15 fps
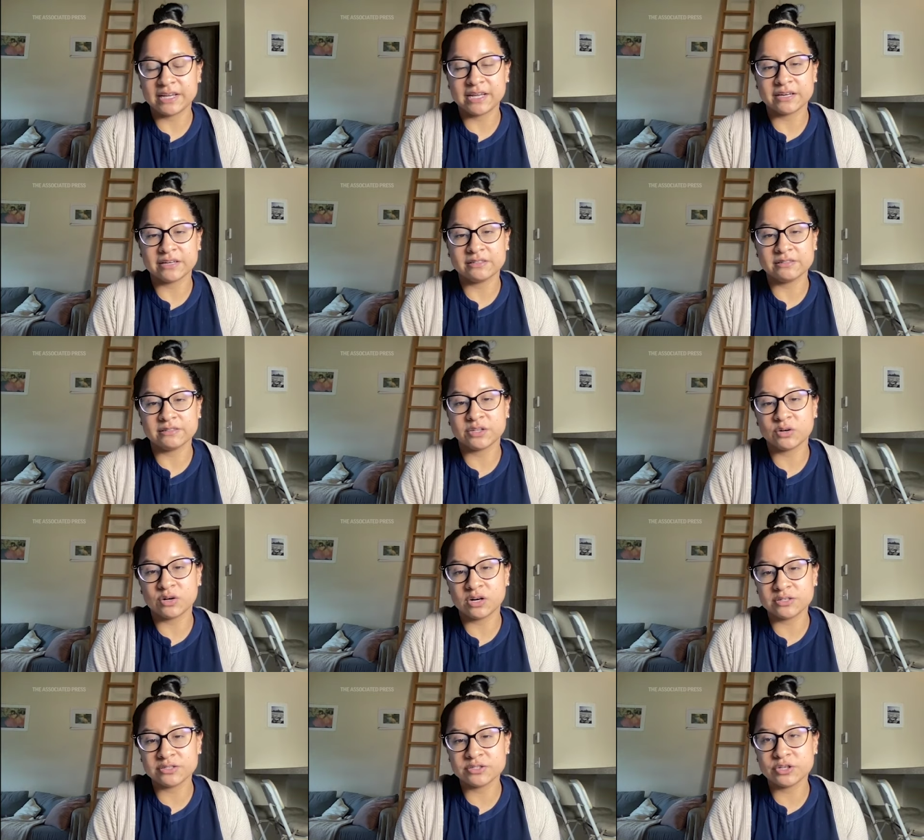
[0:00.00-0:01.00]
And there are
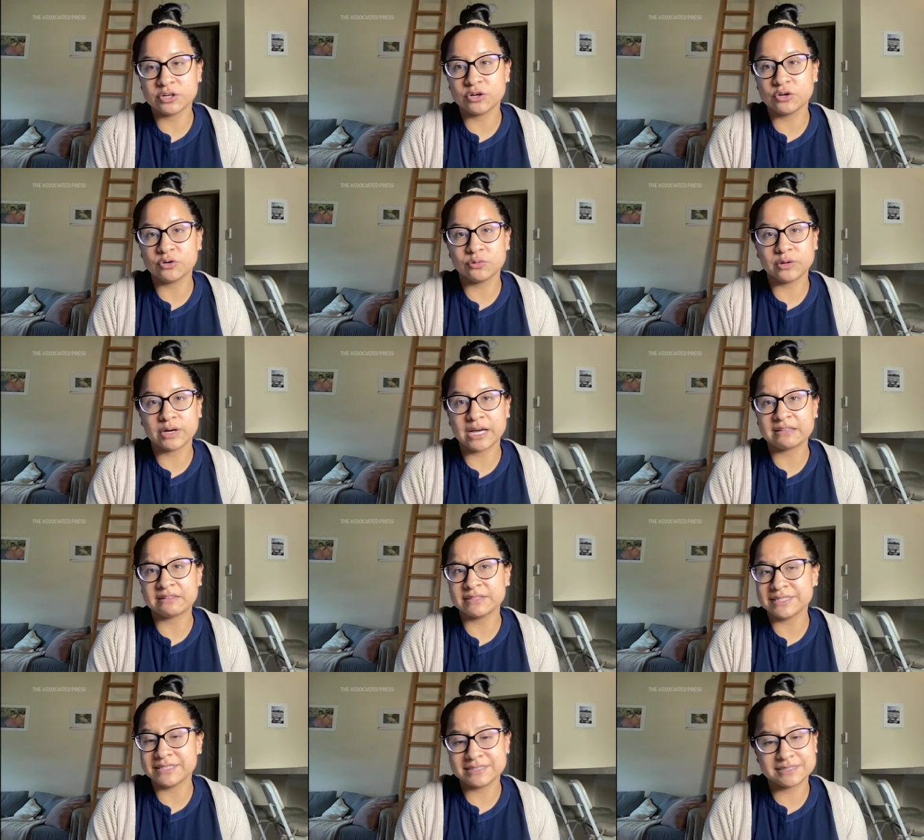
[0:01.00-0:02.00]
also at
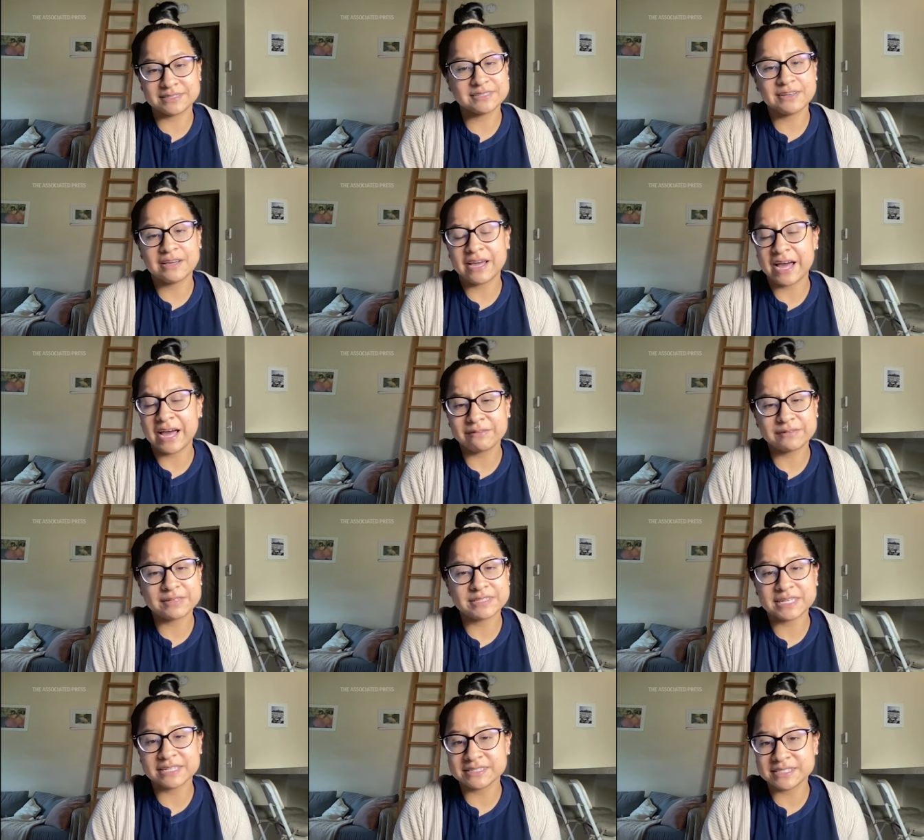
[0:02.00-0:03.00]
least half a
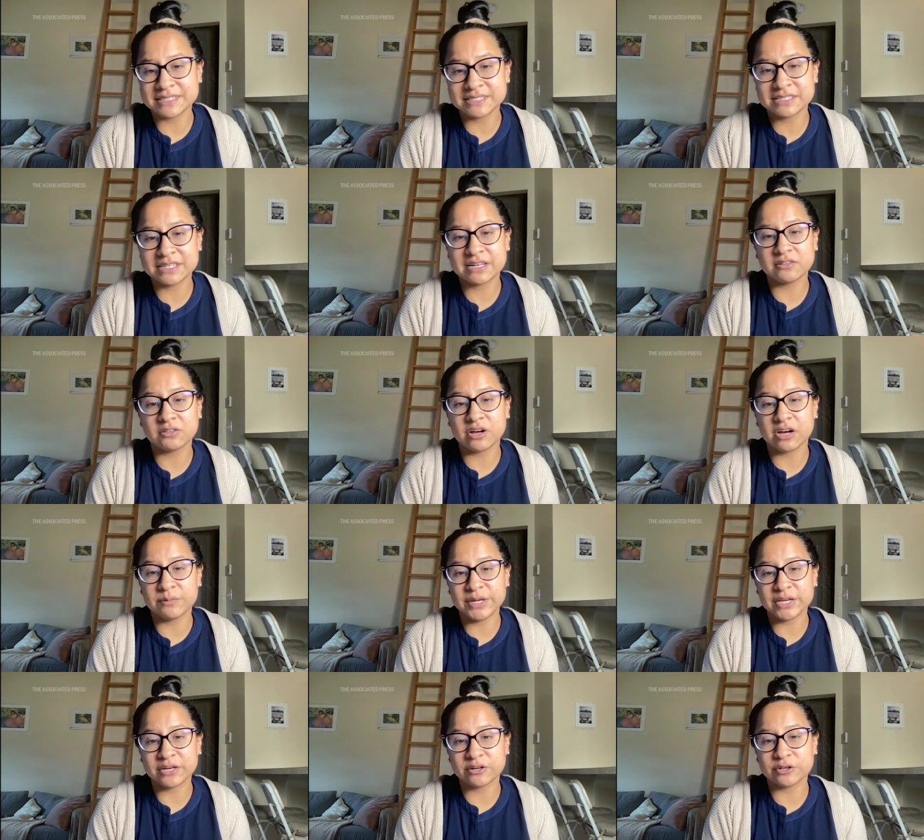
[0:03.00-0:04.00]
dozen
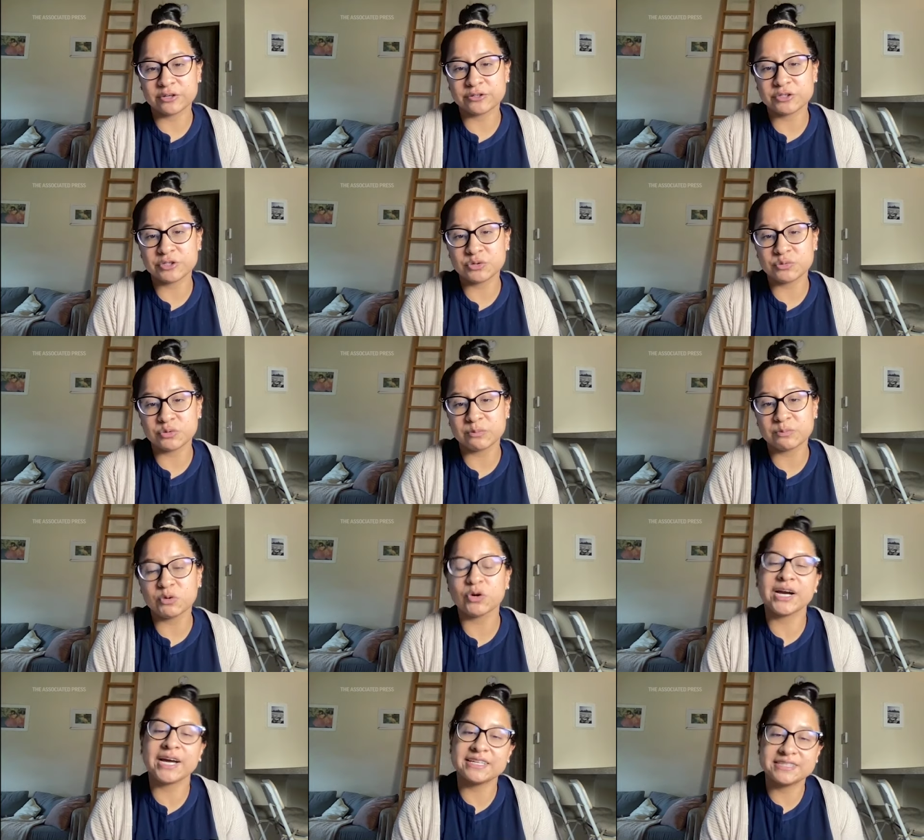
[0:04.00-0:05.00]
lawmakers who were
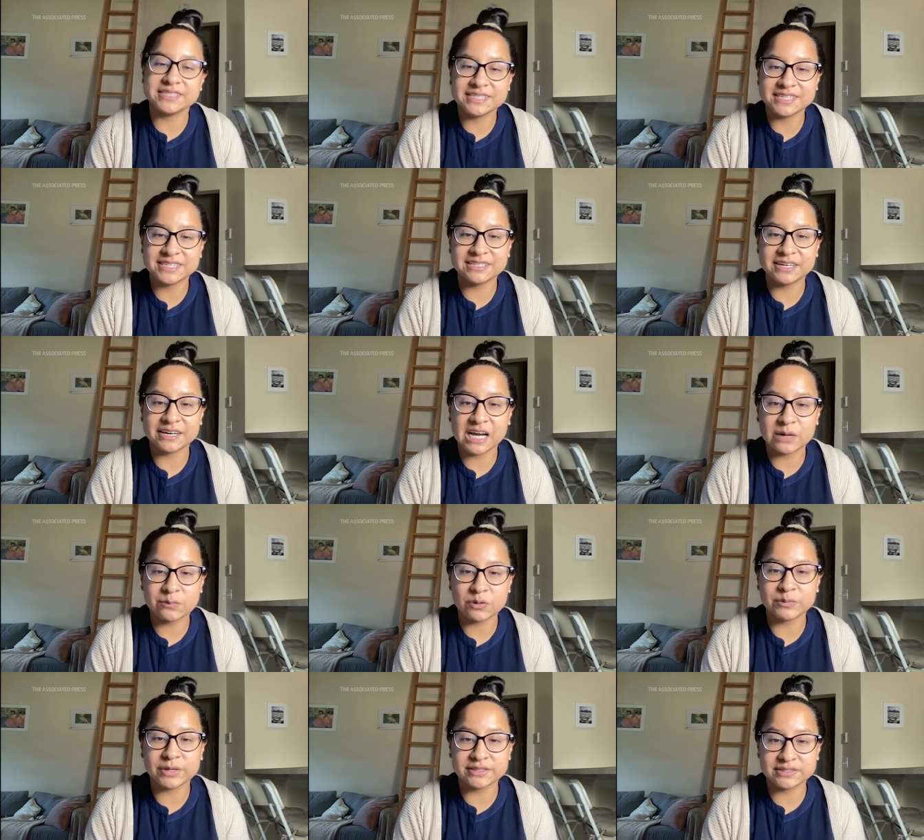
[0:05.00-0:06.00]
more hesitant a
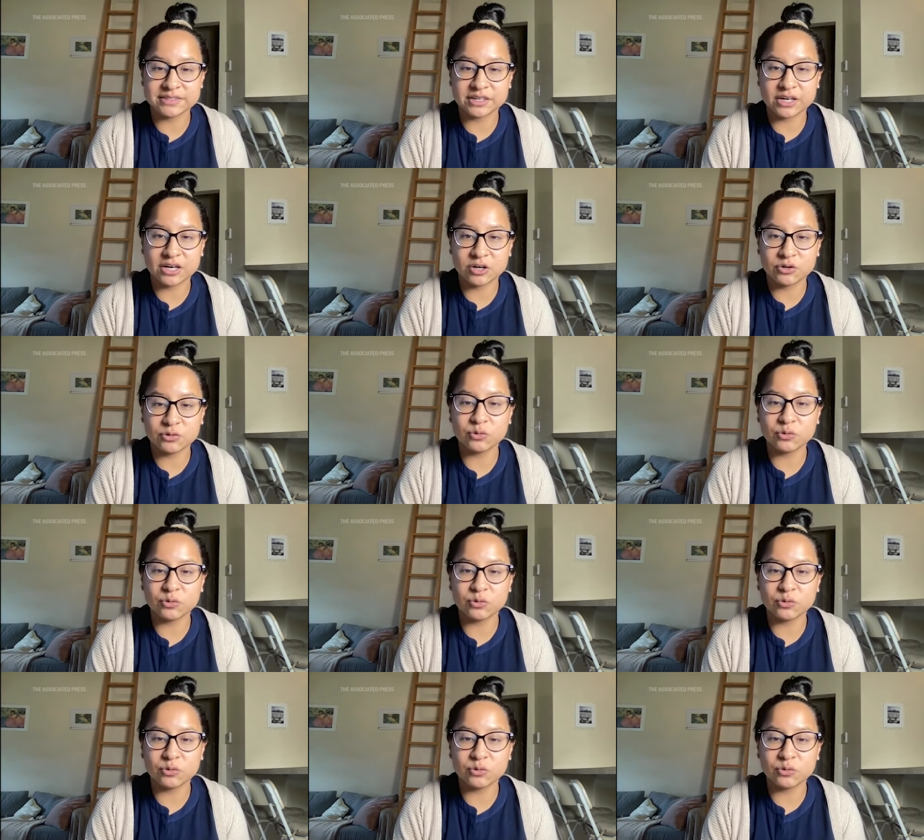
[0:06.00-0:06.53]
couple months ago,